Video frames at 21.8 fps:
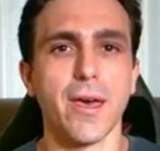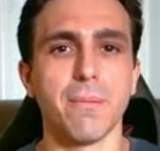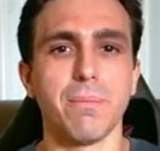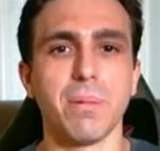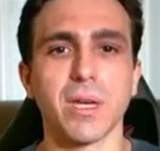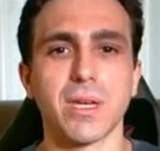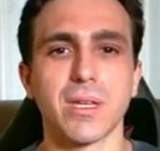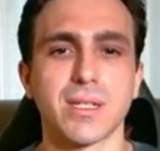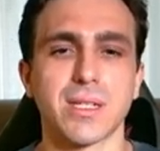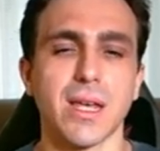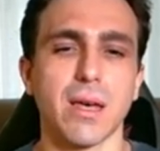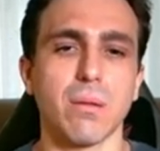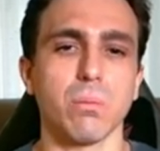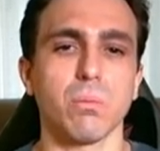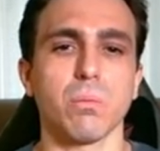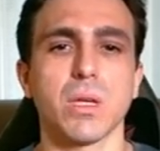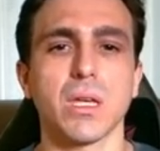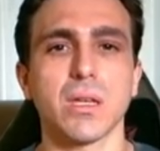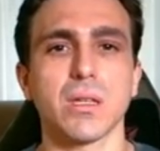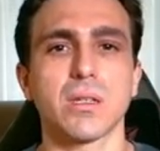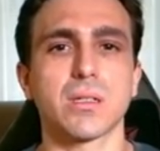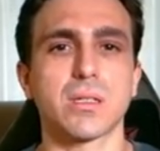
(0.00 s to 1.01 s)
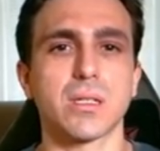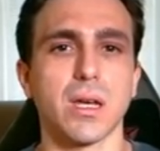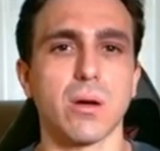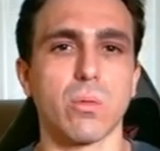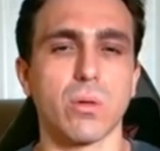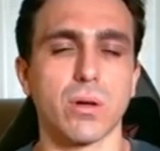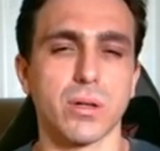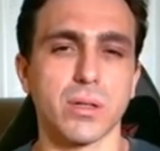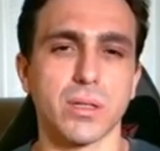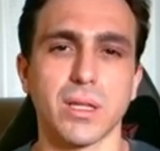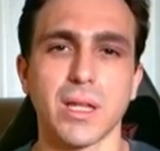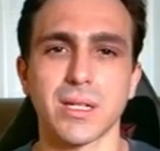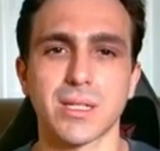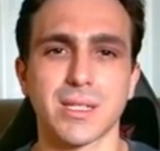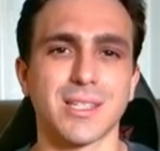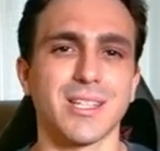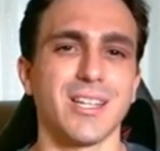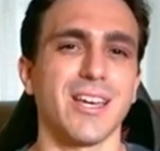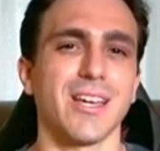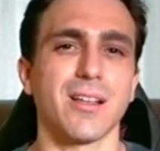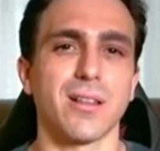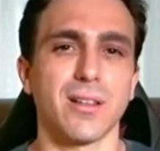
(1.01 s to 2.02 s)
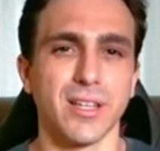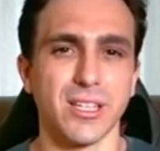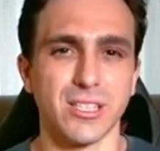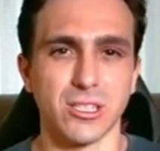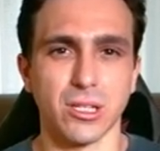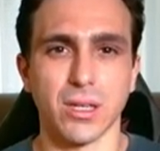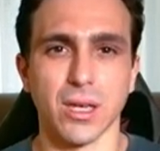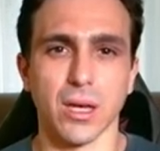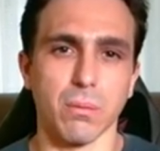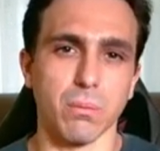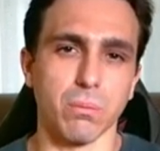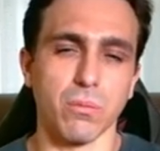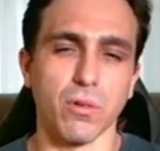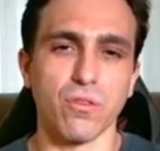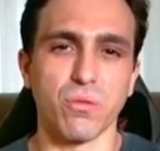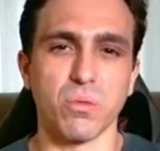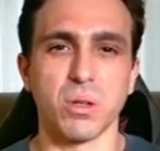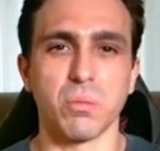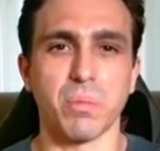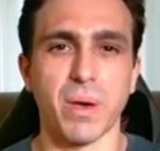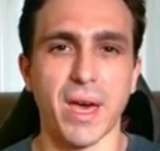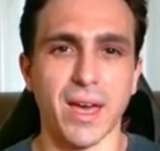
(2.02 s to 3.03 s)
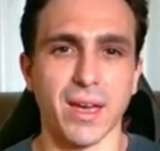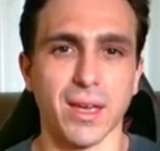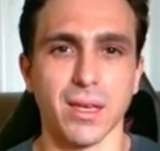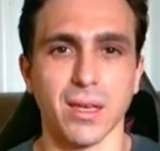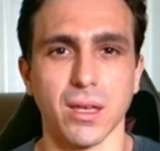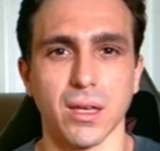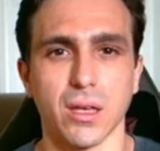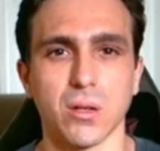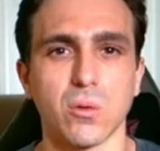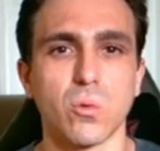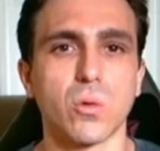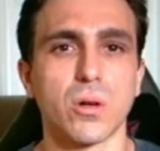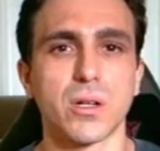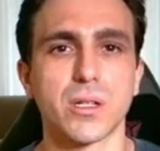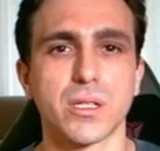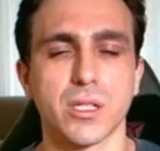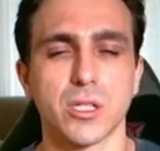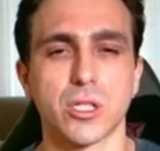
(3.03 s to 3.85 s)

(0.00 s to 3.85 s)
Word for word: because that means that we're less likely to get movement back inwards,